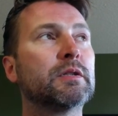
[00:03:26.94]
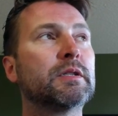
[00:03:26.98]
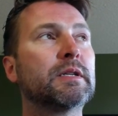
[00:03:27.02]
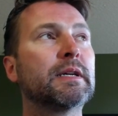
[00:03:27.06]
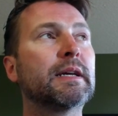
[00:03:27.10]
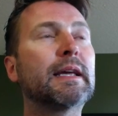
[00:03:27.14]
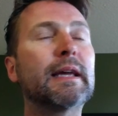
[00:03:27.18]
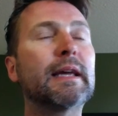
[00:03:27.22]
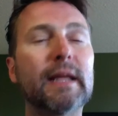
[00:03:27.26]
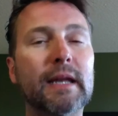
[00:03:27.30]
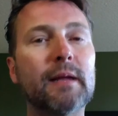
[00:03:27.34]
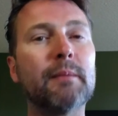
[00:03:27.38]
to
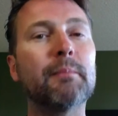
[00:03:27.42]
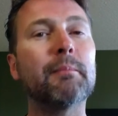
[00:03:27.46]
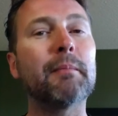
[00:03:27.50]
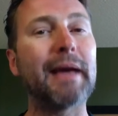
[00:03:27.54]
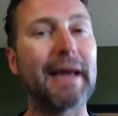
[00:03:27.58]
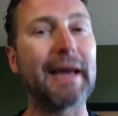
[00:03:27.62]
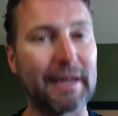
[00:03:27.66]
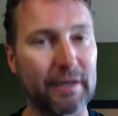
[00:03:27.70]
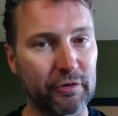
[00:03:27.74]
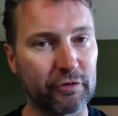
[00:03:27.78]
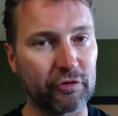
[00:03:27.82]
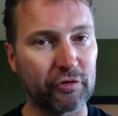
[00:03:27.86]
get in
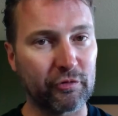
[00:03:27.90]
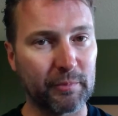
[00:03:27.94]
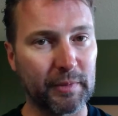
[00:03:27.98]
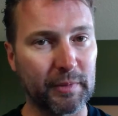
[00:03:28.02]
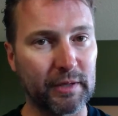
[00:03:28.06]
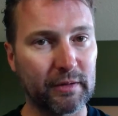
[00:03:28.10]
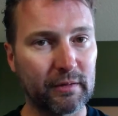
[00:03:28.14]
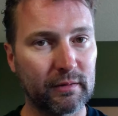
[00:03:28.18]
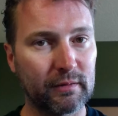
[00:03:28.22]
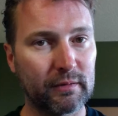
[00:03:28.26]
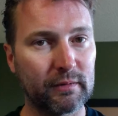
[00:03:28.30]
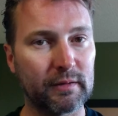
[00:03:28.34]

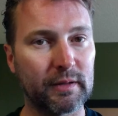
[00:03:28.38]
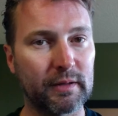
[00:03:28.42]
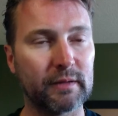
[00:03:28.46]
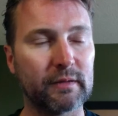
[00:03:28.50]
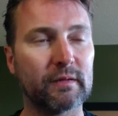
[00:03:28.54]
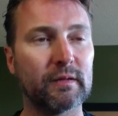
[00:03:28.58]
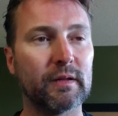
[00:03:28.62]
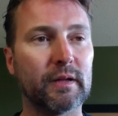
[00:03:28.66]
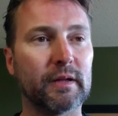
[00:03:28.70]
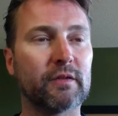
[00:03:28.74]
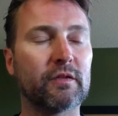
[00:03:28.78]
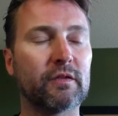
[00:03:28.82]
management, let,
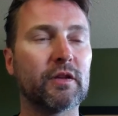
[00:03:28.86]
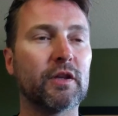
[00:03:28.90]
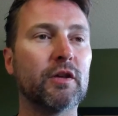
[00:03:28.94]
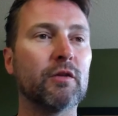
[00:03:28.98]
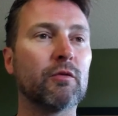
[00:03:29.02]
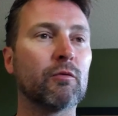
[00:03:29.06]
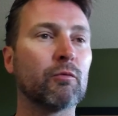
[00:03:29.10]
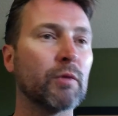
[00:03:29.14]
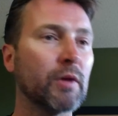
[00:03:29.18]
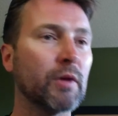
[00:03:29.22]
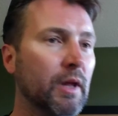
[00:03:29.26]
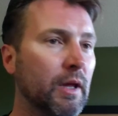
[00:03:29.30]
us say
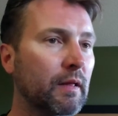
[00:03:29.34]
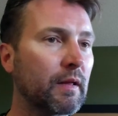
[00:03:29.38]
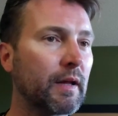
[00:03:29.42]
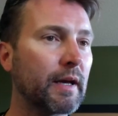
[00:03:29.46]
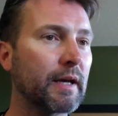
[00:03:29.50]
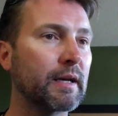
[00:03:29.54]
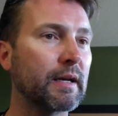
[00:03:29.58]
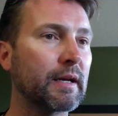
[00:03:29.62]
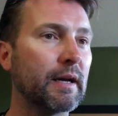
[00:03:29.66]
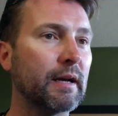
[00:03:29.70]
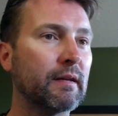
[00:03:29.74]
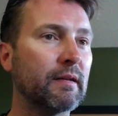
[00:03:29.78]
you really
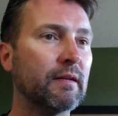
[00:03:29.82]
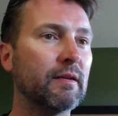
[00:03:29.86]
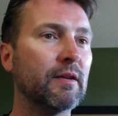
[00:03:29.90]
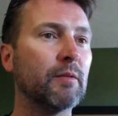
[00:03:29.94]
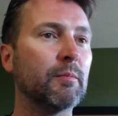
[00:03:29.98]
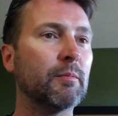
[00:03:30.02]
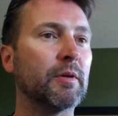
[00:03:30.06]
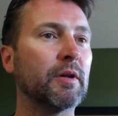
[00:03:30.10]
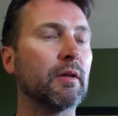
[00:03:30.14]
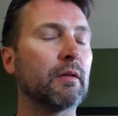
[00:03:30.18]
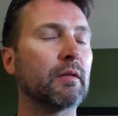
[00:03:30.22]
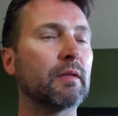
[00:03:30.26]
like
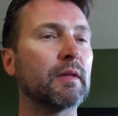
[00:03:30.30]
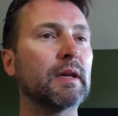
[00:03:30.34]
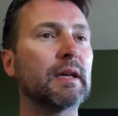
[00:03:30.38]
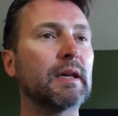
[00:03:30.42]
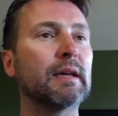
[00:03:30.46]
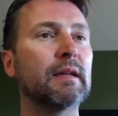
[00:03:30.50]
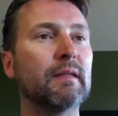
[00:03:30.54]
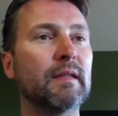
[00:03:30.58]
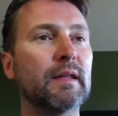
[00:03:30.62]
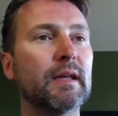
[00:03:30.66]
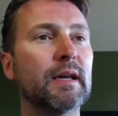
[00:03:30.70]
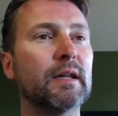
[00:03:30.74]
IT, but you think
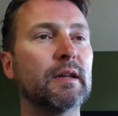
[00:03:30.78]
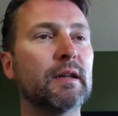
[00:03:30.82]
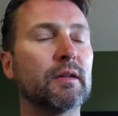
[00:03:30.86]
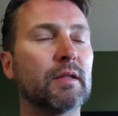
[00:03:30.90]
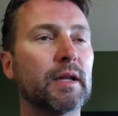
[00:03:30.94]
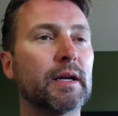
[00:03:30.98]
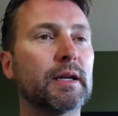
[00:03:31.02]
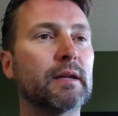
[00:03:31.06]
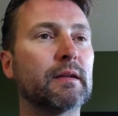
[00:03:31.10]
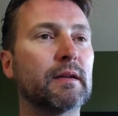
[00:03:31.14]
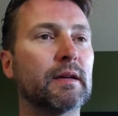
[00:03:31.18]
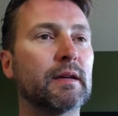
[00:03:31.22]
in the end you'd
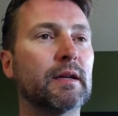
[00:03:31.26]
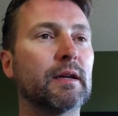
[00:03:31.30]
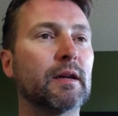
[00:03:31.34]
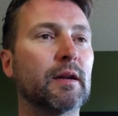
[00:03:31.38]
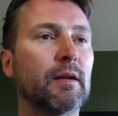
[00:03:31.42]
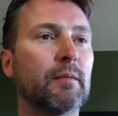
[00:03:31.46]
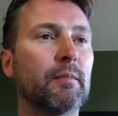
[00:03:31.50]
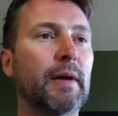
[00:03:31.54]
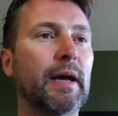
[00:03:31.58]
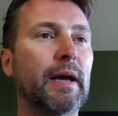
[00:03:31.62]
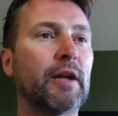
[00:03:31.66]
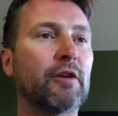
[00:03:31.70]
like to get into
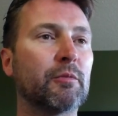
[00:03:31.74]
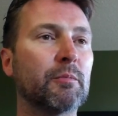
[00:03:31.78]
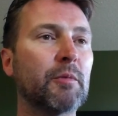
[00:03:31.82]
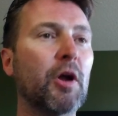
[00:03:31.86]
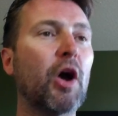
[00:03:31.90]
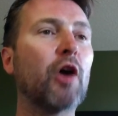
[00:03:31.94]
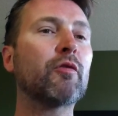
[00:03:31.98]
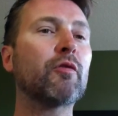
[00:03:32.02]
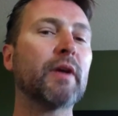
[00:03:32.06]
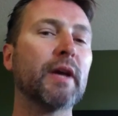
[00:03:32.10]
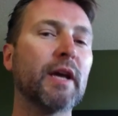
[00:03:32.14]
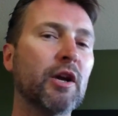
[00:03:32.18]
management.
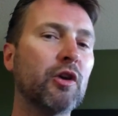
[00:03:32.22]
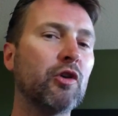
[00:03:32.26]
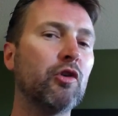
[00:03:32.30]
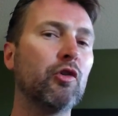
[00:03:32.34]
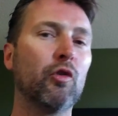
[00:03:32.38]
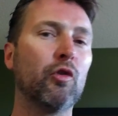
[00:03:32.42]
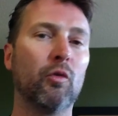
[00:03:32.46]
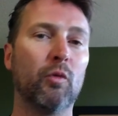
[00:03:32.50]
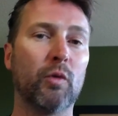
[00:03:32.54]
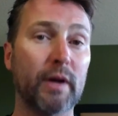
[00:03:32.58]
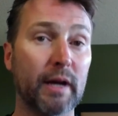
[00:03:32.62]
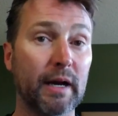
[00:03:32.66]
Okay,
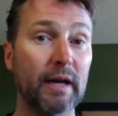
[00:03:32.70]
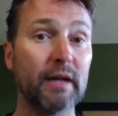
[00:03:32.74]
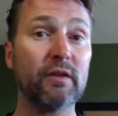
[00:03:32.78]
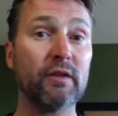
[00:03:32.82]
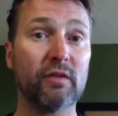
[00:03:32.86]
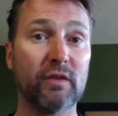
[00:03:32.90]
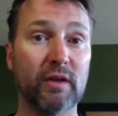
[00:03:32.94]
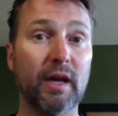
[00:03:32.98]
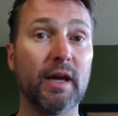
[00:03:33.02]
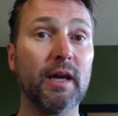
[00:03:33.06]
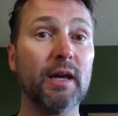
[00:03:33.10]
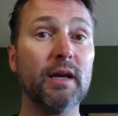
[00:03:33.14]
cool. What I'd
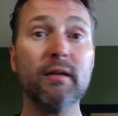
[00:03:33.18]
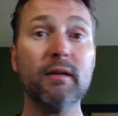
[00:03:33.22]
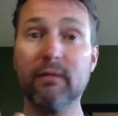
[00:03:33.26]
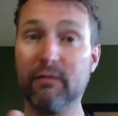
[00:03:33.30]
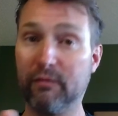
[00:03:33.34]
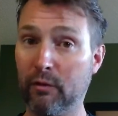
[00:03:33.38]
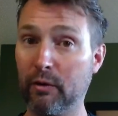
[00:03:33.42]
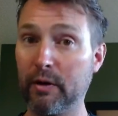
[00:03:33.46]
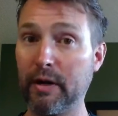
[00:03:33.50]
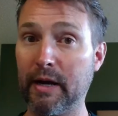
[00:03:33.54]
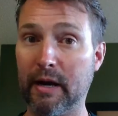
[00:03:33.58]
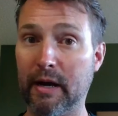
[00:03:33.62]
say
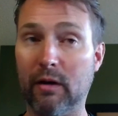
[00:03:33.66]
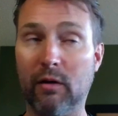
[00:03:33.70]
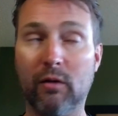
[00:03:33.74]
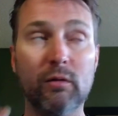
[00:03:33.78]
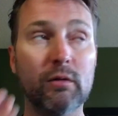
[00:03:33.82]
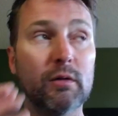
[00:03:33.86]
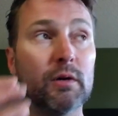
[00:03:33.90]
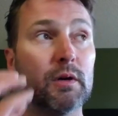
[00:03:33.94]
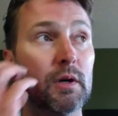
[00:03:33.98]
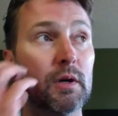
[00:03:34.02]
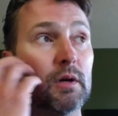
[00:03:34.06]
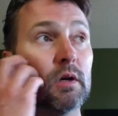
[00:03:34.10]
for now,
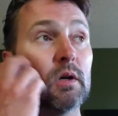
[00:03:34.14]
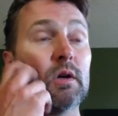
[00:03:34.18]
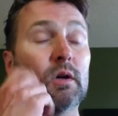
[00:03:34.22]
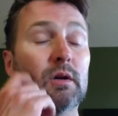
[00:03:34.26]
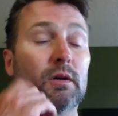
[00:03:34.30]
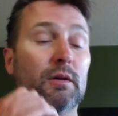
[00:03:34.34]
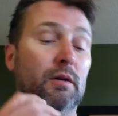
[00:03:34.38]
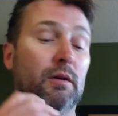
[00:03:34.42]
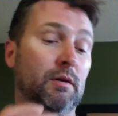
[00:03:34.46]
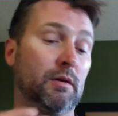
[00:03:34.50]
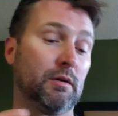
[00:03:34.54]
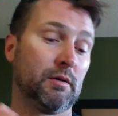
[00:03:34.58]

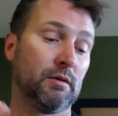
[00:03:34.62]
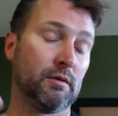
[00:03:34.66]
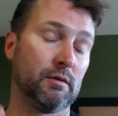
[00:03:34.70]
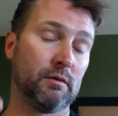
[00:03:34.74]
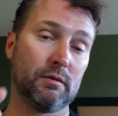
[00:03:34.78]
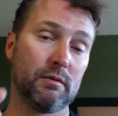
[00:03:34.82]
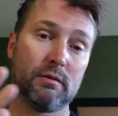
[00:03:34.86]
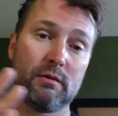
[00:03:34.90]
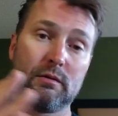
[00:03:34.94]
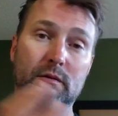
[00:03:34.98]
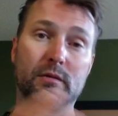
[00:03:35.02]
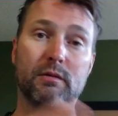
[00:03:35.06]

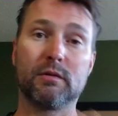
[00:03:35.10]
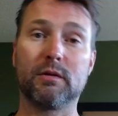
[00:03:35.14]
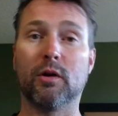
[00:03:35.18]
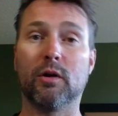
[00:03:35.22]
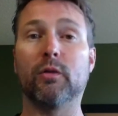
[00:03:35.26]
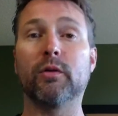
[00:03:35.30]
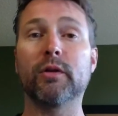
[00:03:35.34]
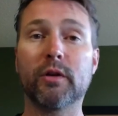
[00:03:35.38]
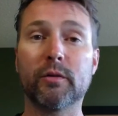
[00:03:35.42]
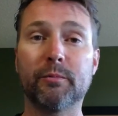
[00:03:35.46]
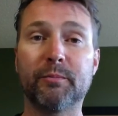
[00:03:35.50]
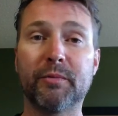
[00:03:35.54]

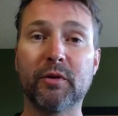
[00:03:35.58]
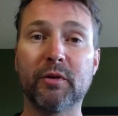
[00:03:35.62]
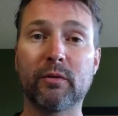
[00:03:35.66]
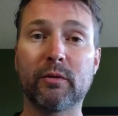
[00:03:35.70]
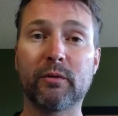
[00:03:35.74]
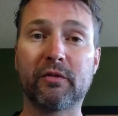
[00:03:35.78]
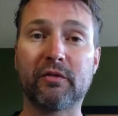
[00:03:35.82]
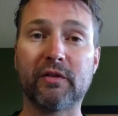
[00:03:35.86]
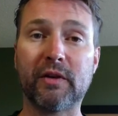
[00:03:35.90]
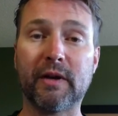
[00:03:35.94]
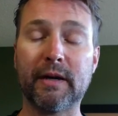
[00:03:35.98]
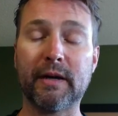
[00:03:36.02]
go into computer
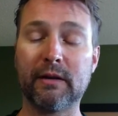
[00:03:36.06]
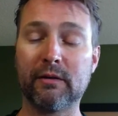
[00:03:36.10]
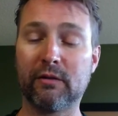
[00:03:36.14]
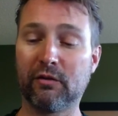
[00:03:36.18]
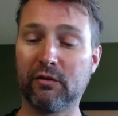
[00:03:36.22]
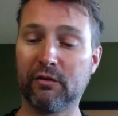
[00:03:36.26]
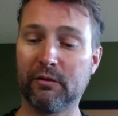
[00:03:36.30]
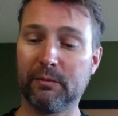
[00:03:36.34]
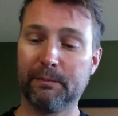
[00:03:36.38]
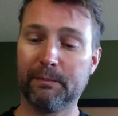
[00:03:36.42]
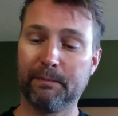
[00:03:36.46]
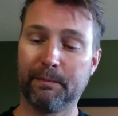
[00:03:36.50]

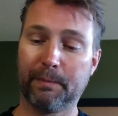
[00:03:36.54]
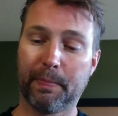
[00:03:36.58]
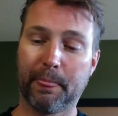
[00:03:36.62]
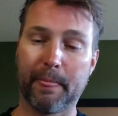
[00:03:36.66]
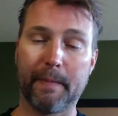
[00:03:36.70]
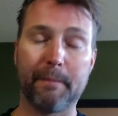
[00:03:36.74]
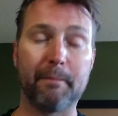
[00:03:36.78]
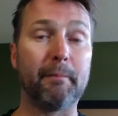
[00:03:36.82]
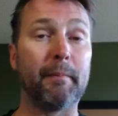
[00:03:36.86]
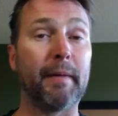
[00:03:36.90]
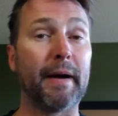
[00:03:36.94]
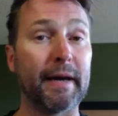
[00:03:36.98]
science,
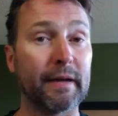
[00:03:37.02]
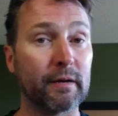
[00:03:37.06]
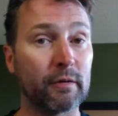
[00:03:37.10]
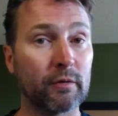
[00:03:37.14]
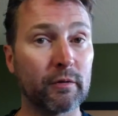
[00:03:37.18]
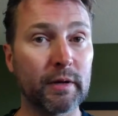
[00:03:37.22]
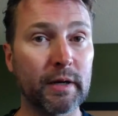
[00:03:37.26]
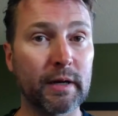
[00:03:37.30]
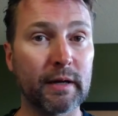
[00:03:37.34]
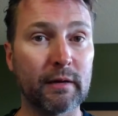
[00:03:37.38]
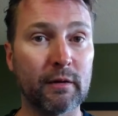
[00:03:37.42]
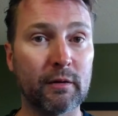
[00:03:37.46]

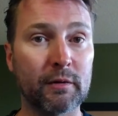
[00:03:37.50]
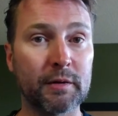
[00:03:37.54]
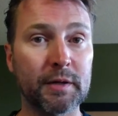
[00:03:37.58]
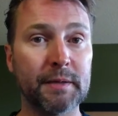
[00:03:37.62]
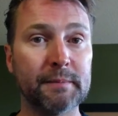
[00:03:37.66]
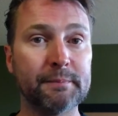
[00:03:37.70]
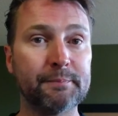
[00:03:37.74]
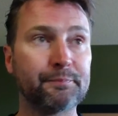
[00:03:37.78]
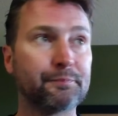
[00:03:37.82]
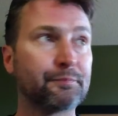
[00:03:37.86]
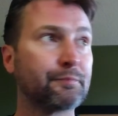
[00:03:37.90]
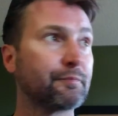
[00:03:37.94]
minor in
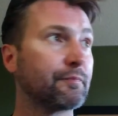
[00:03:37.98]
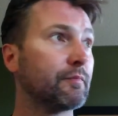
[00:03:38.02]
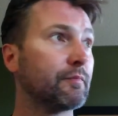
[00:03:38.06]
accounting.